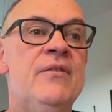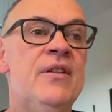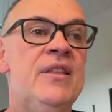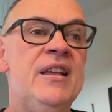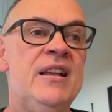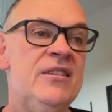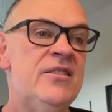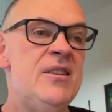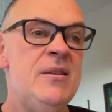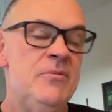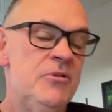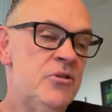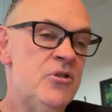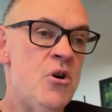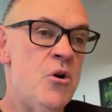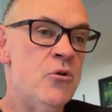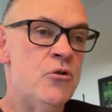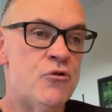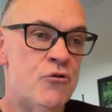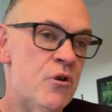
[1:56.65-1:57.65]
that
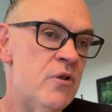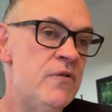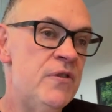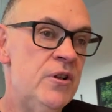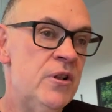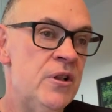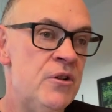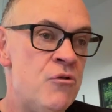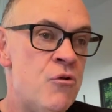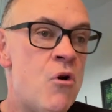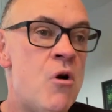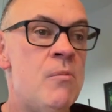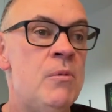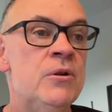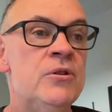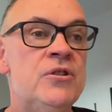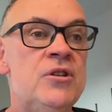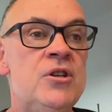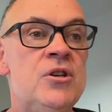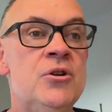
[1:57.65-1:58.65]
seems so trivial and
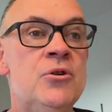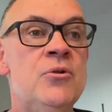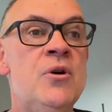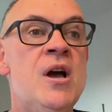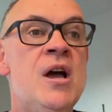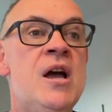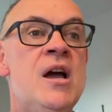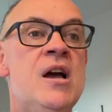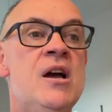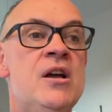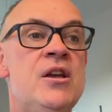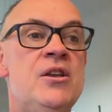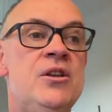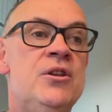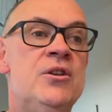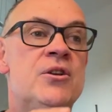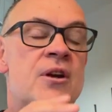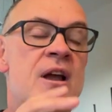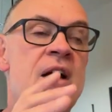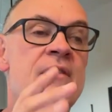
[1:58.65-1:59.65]
normal to you,
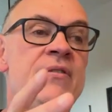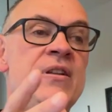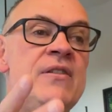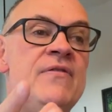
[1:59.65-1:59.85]
your